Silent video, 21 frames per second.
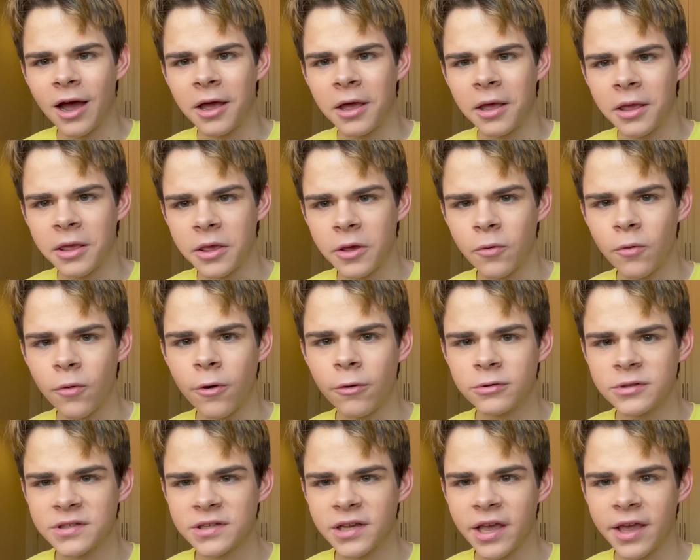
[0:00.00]
you will
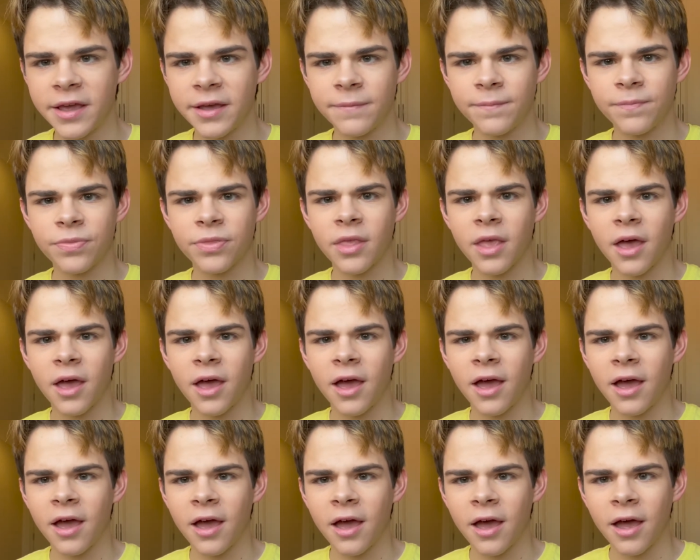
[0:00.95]
say,
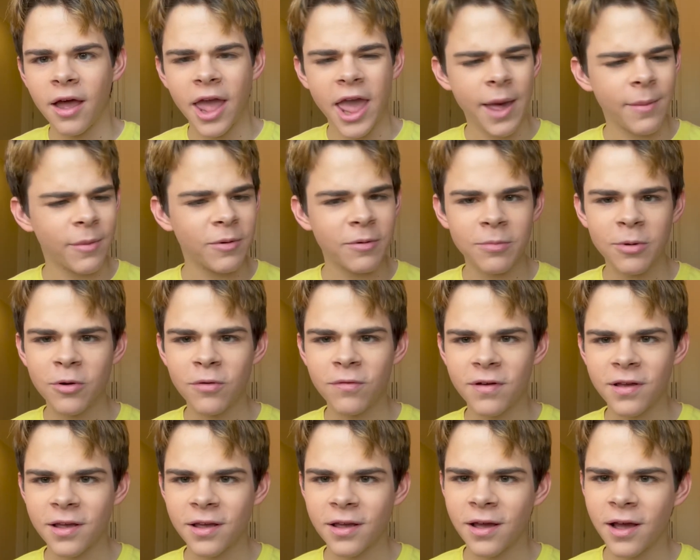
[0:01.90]

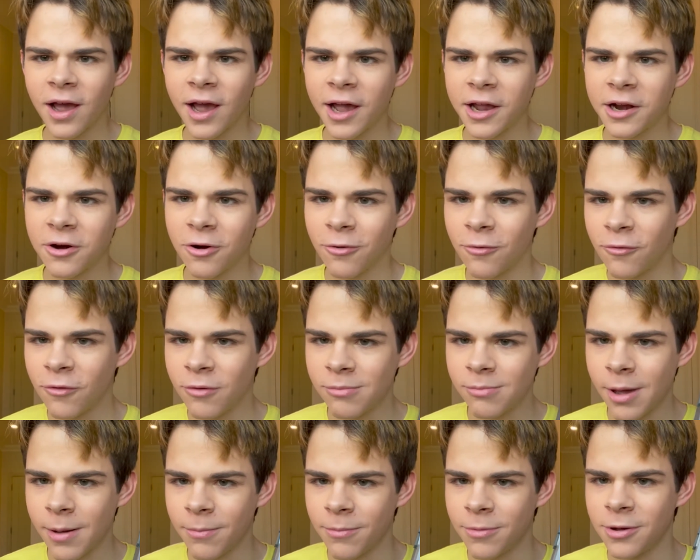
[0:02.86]
Hammermovie, I don't
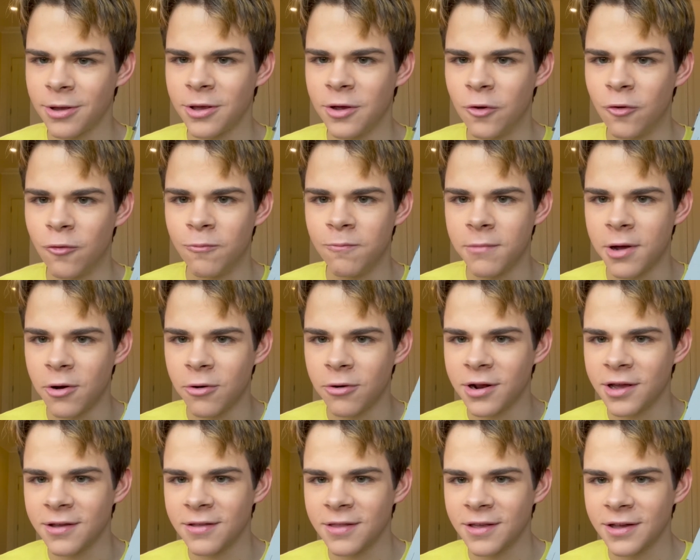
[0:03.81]
remember you
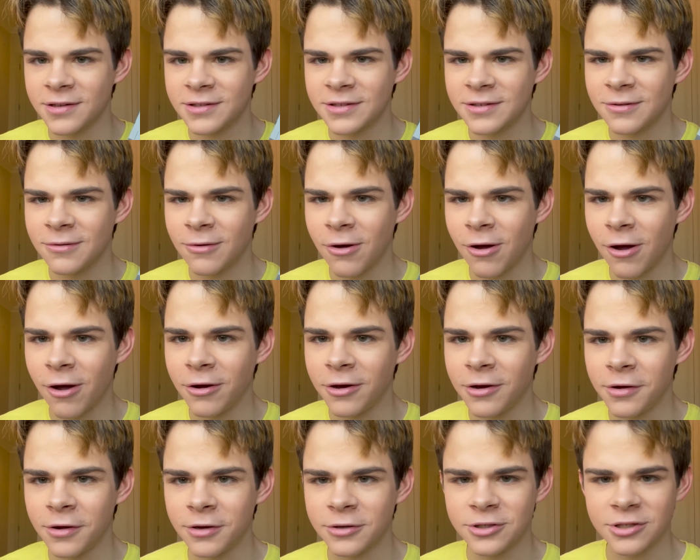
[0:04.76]
building this on
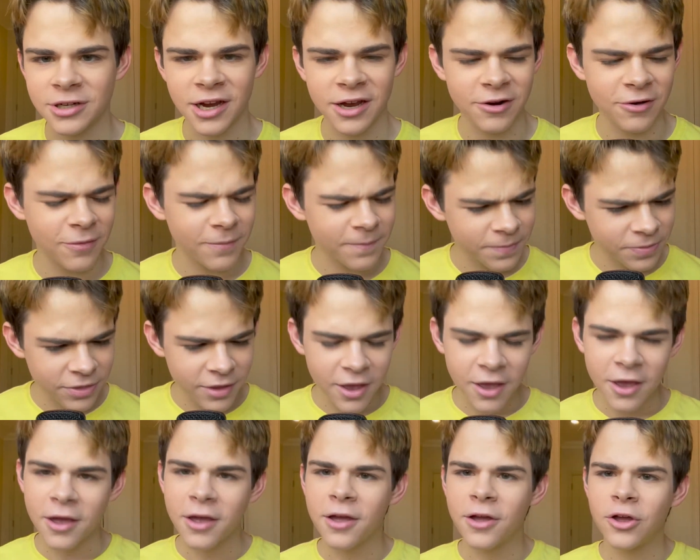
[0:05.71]
your channel.
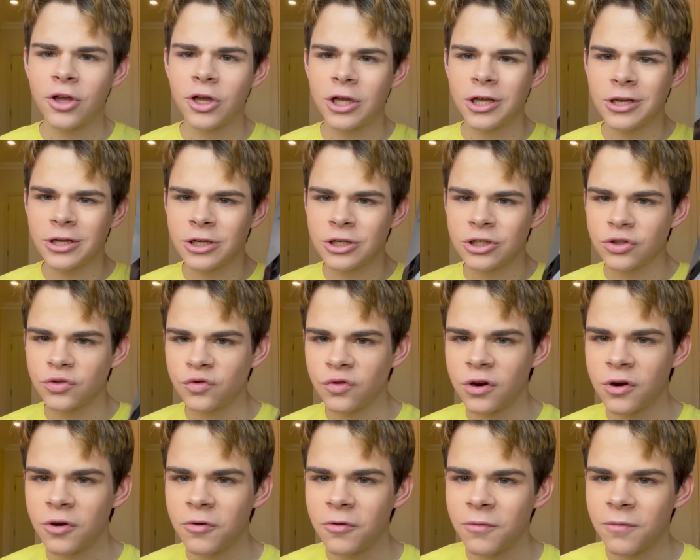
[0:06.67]

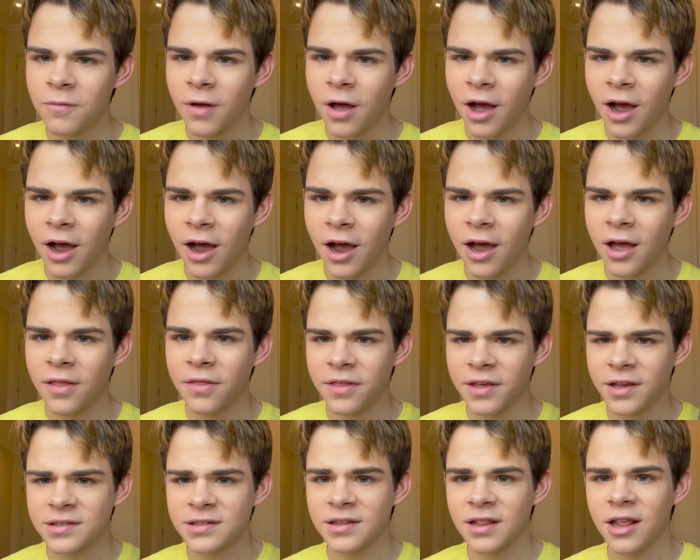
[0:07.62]
True,
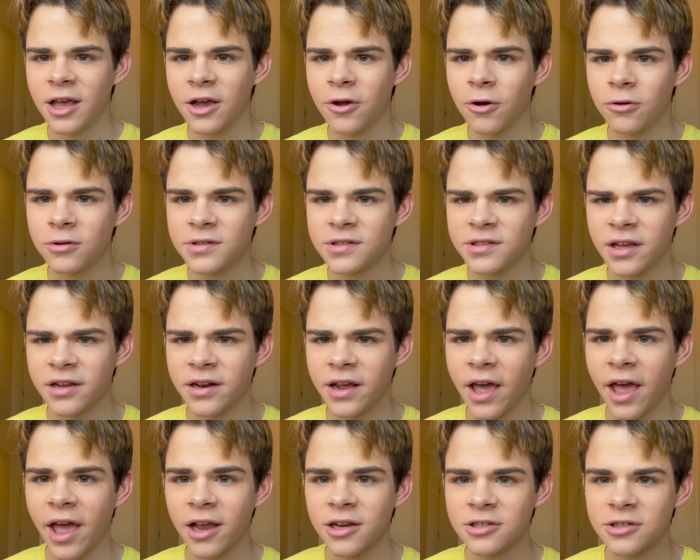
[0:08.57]
this Lego set
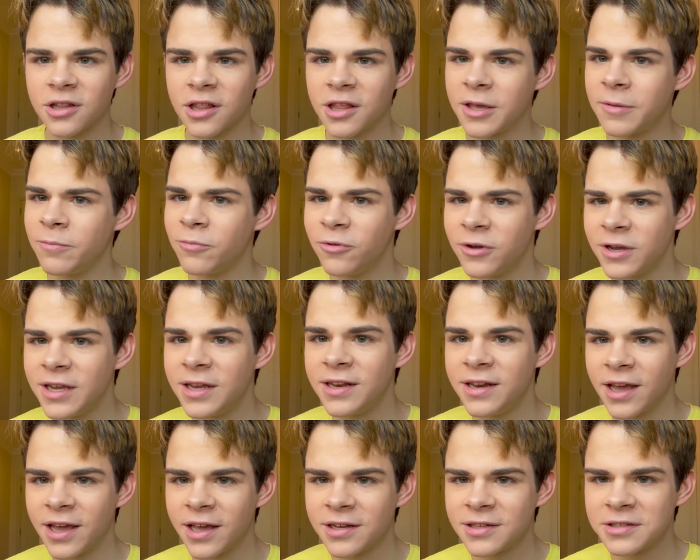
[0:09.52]
actually
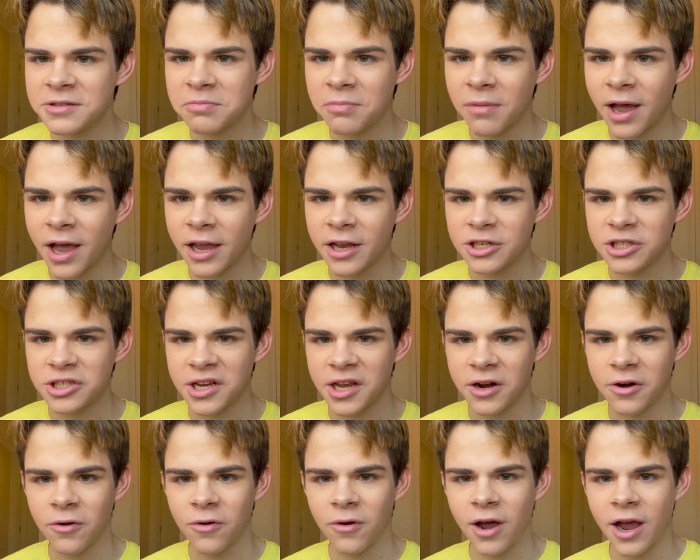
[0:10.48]
predates my
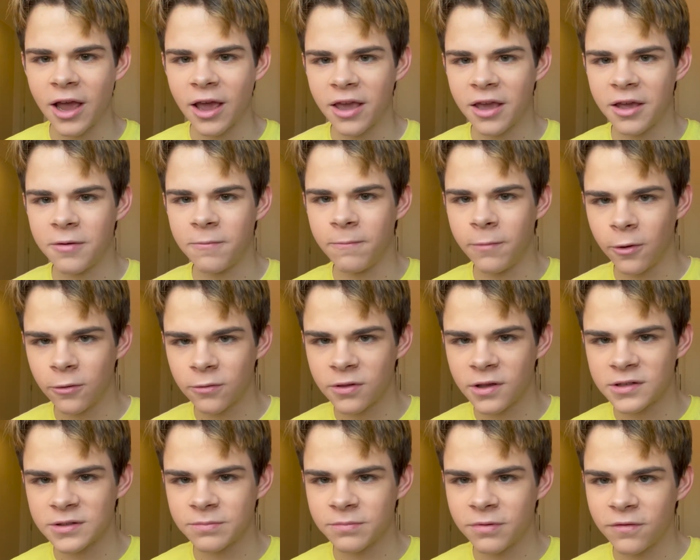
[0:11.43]
channel. I had built this
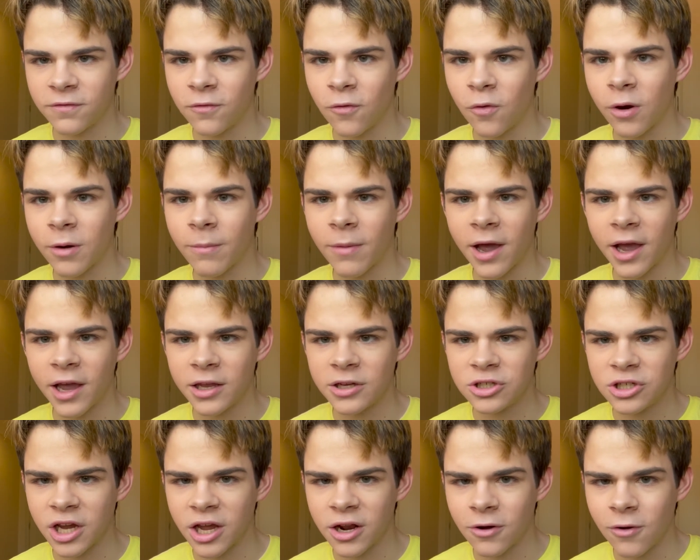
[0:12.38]
before my
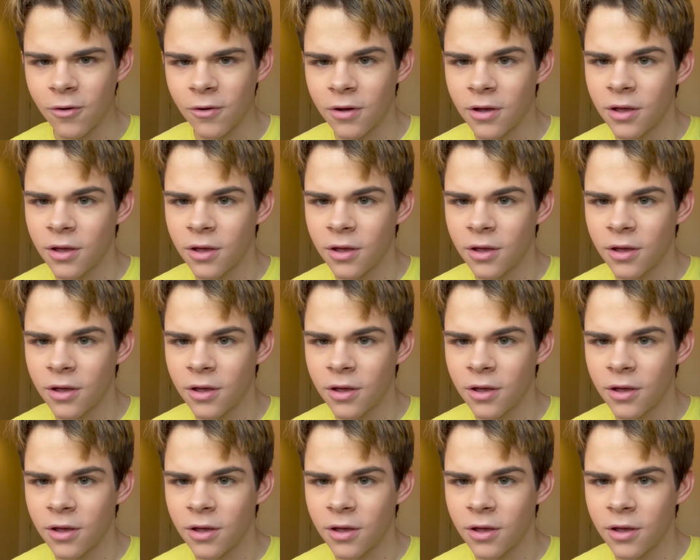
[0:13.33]
channel